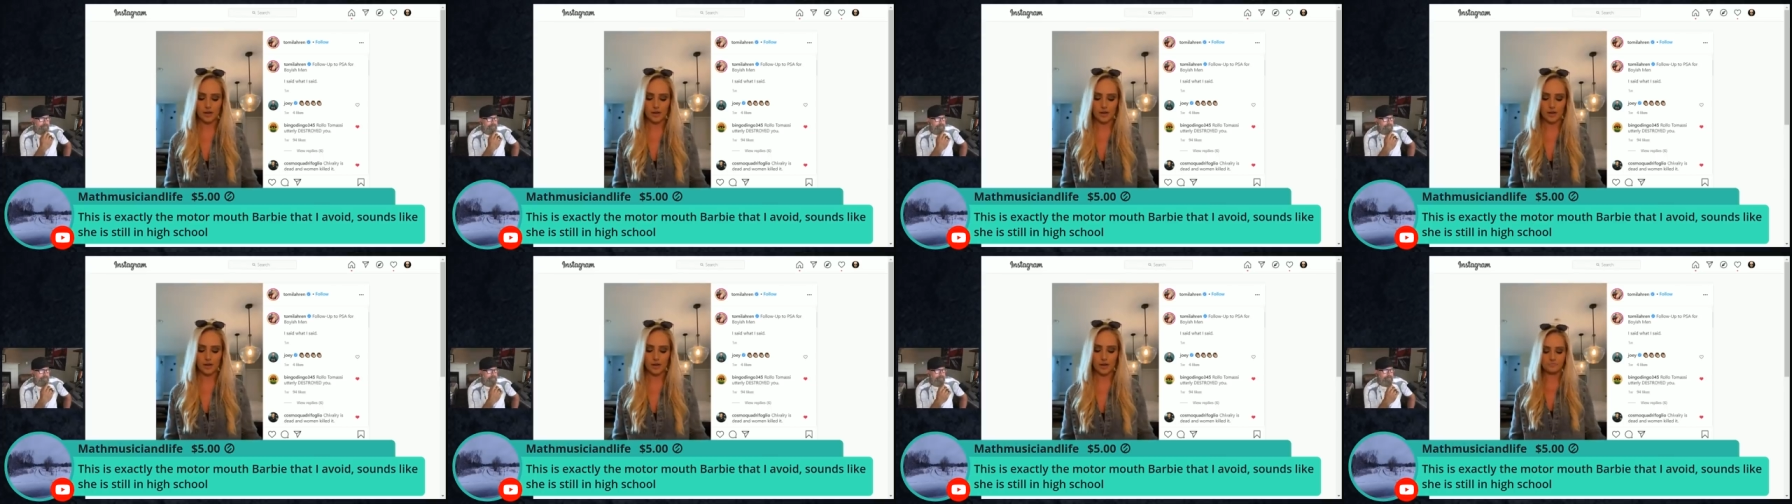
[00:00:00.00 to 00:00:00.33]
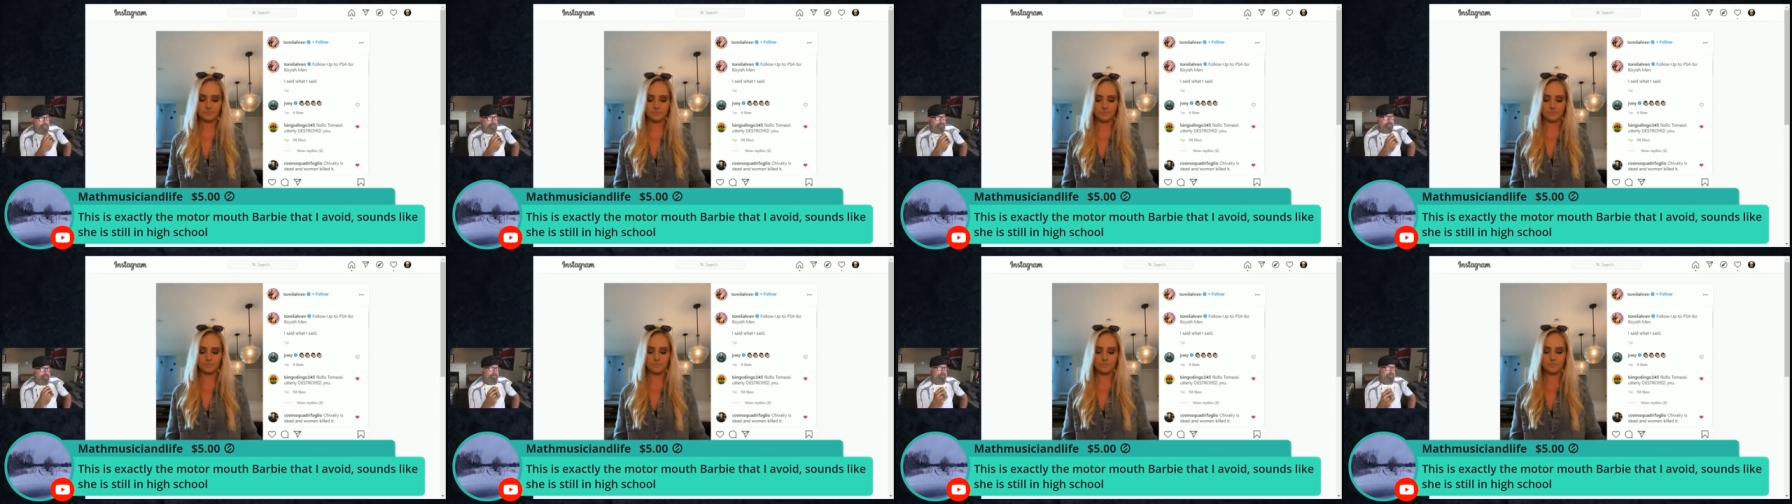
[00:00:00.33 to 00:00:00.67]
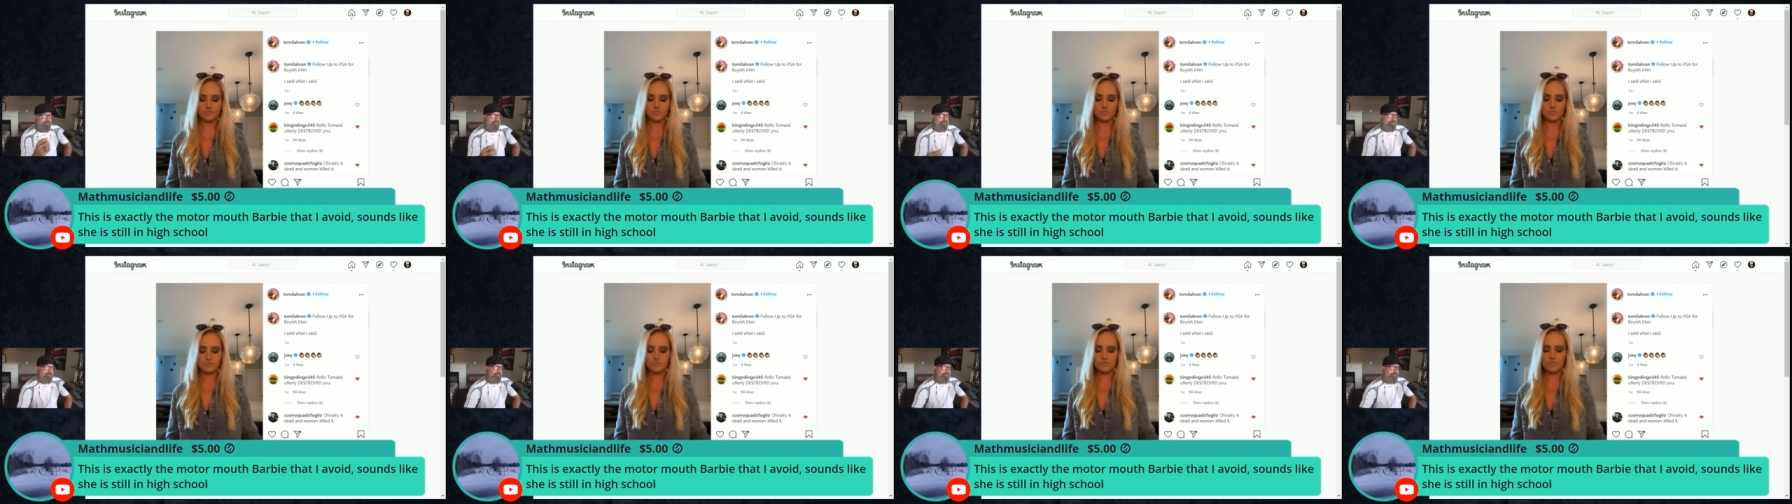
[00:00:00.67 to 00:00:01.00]
I
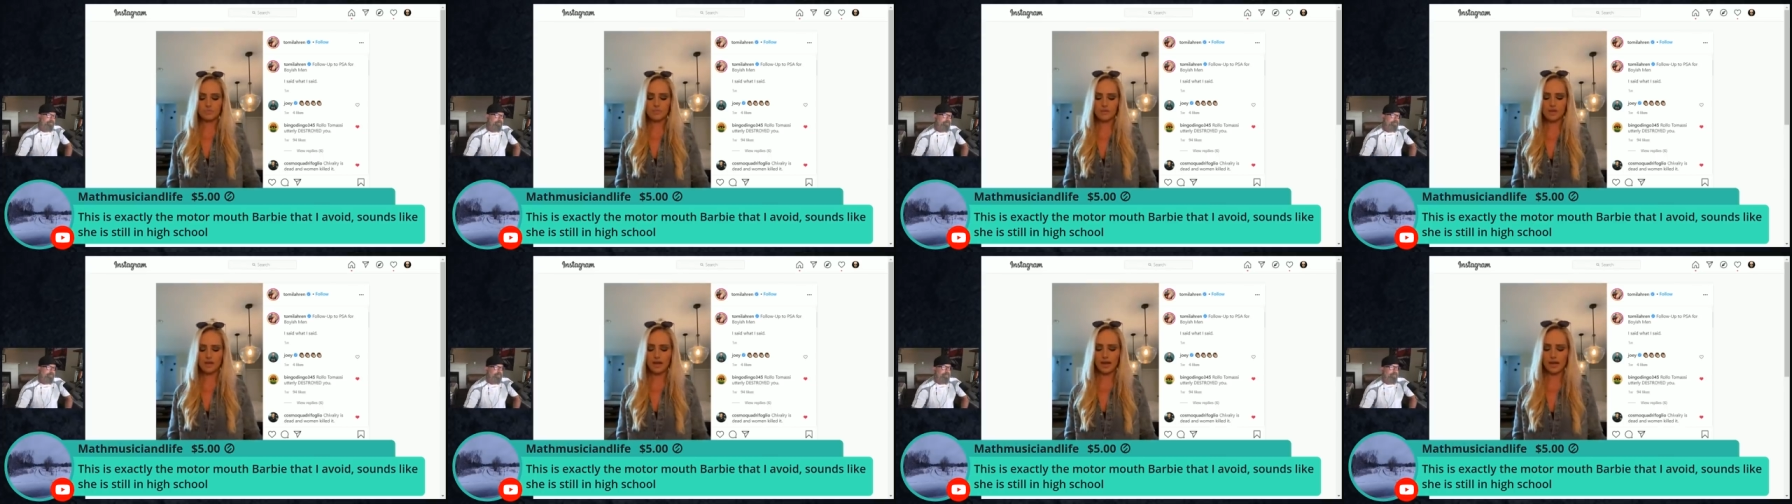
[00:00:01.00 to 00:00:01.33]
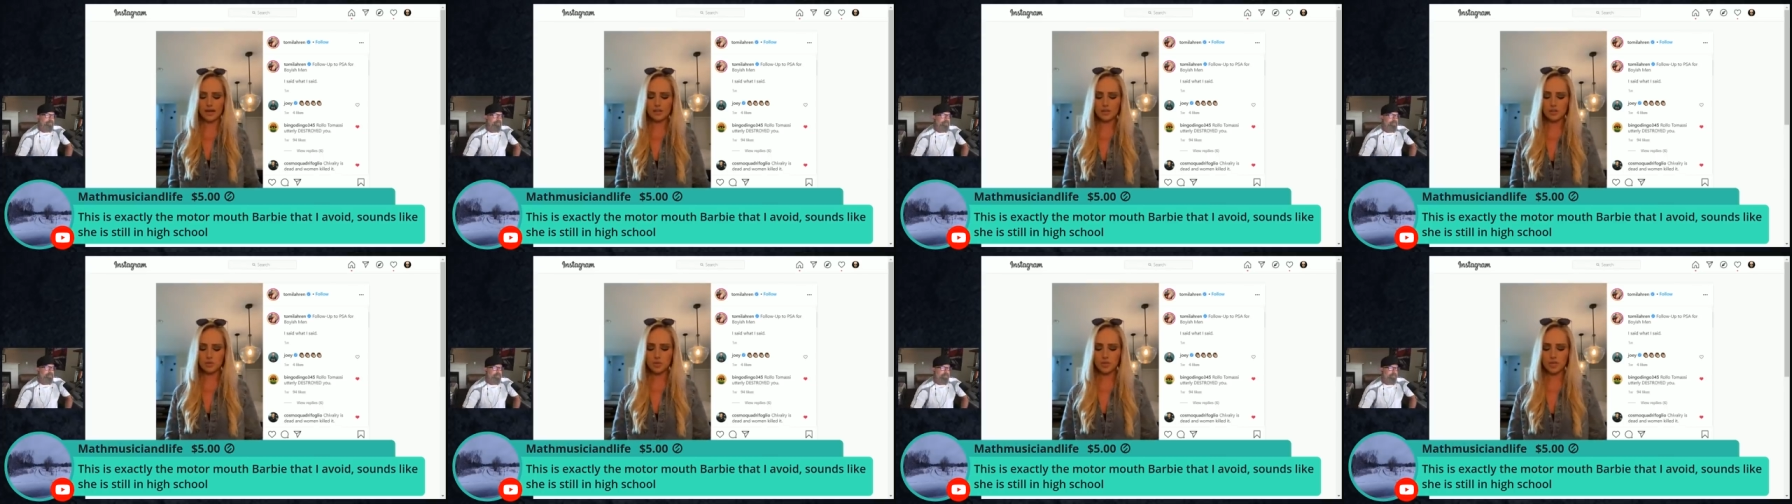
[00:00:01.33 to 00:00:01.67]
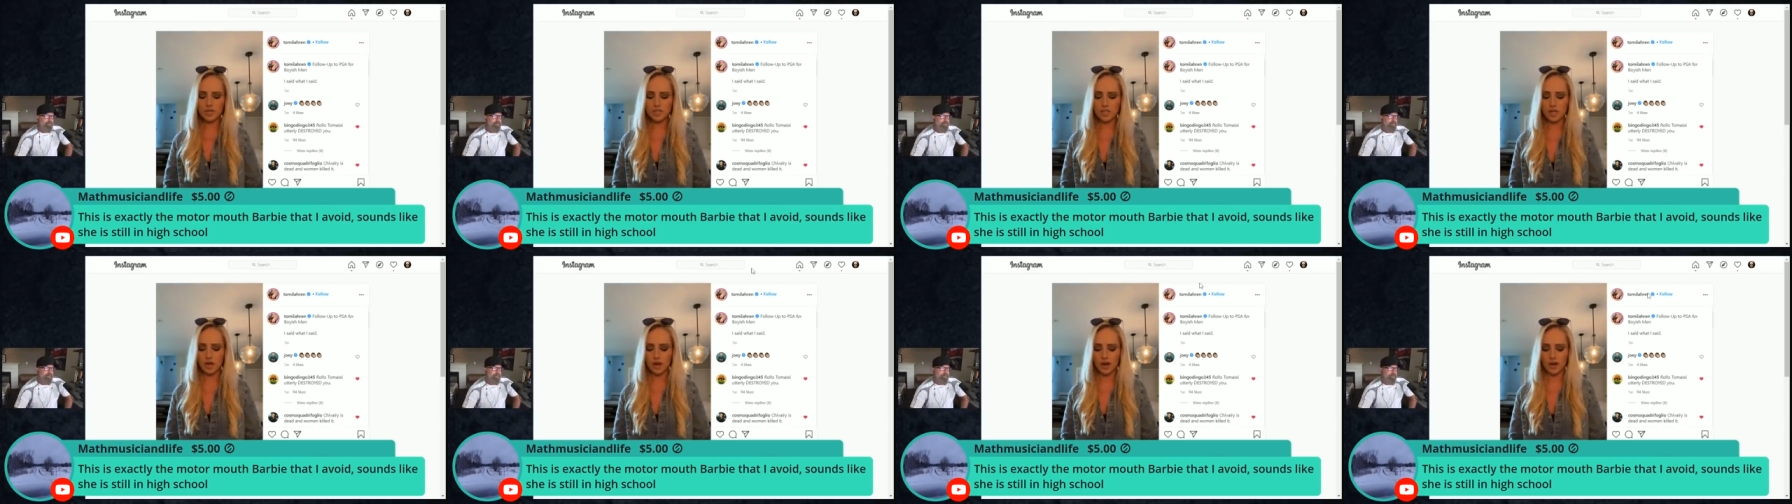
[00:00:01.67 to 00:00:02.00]
also want
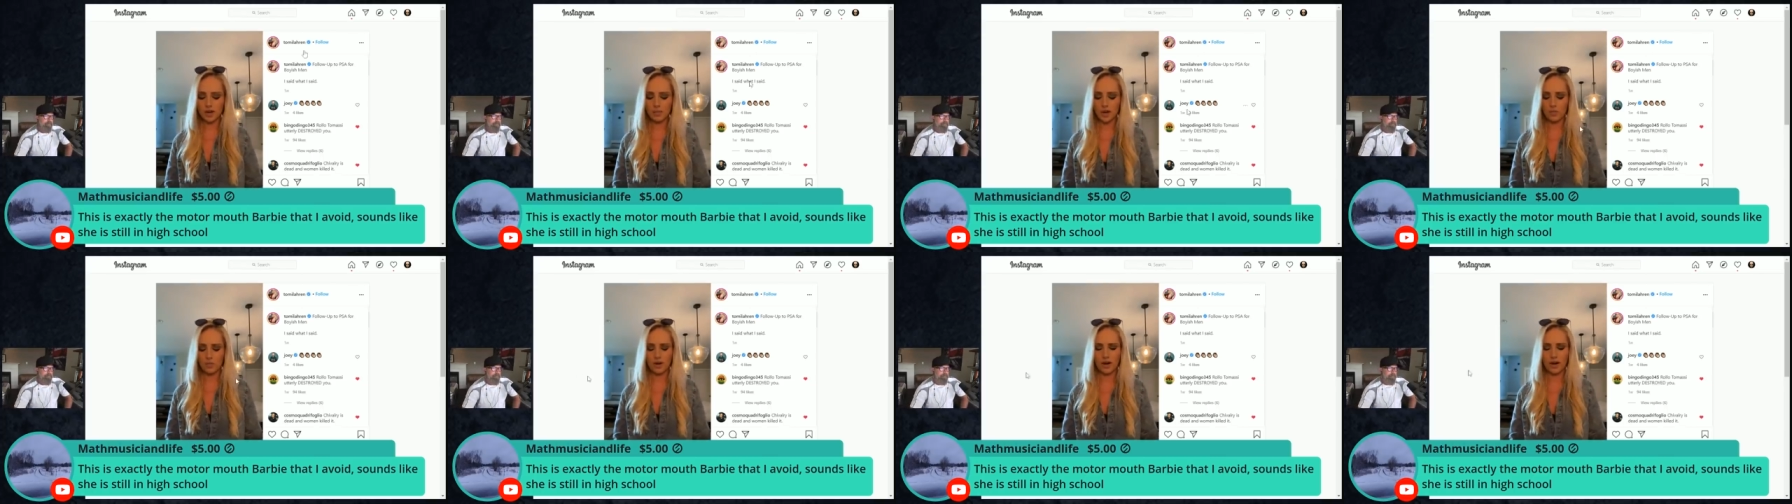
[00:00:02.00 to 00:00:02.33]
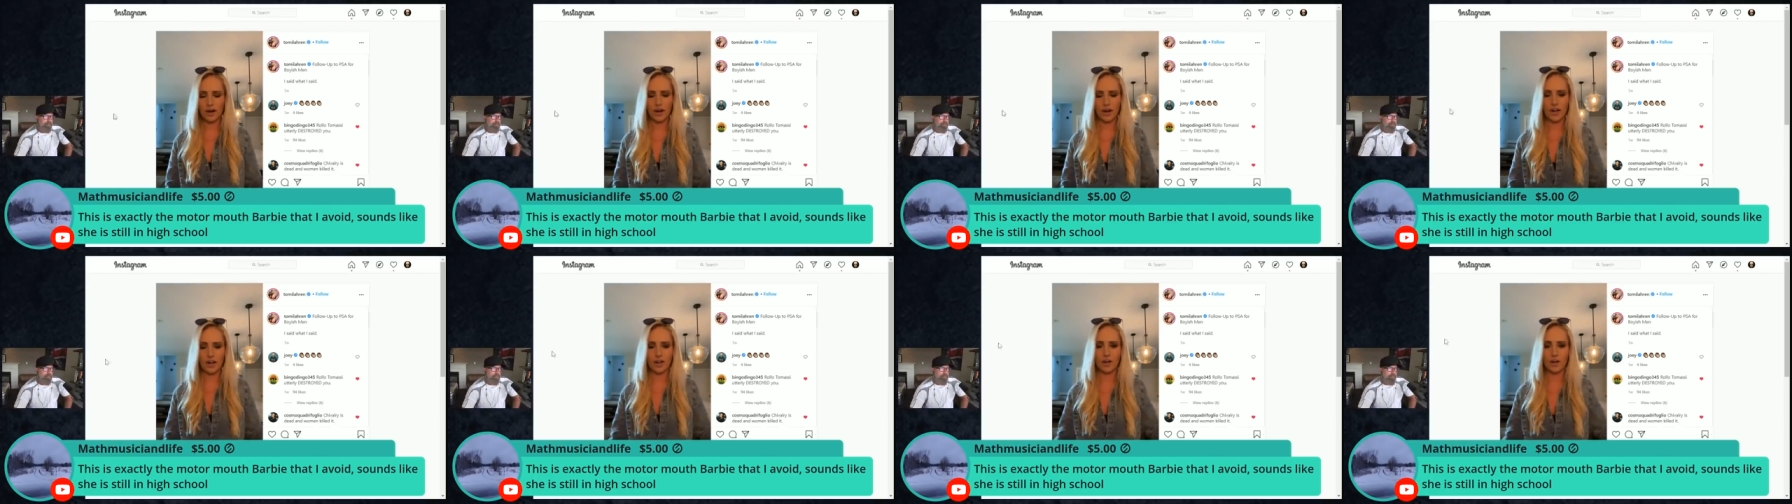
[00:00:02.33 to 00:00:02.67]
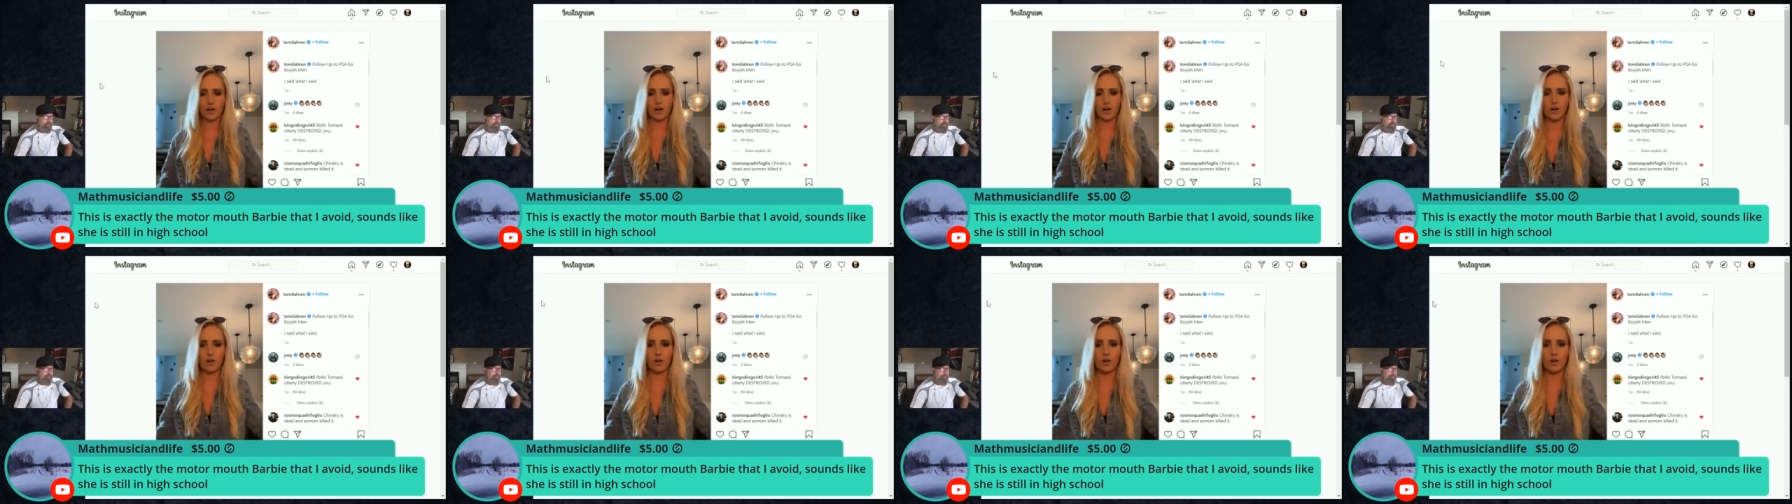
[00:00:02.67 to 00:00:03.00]
to talk about what I
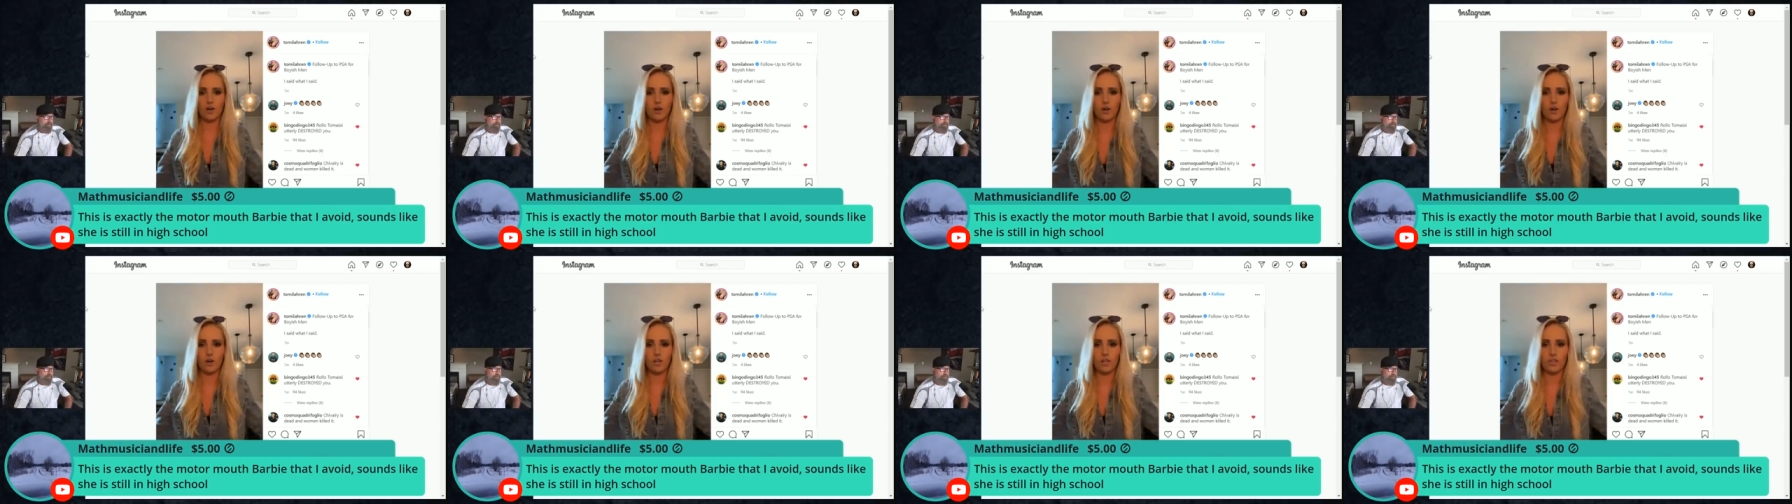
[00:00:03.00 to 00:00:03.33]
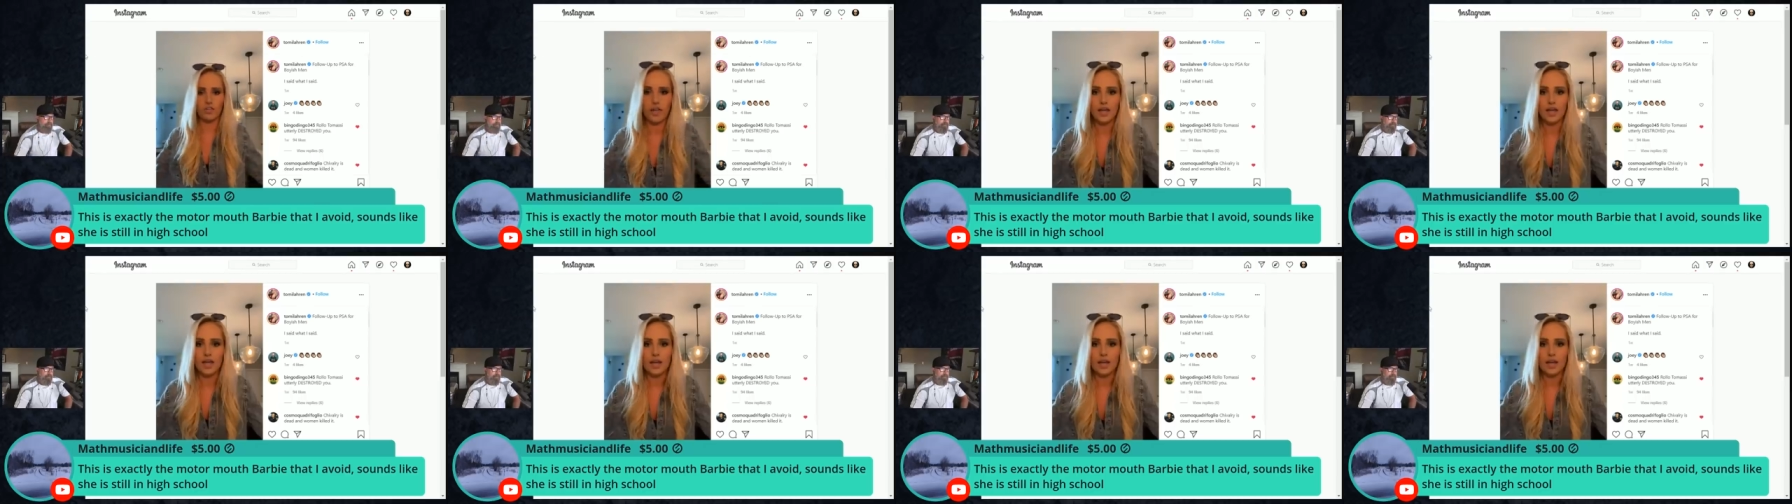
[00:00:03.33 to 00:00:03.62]
call the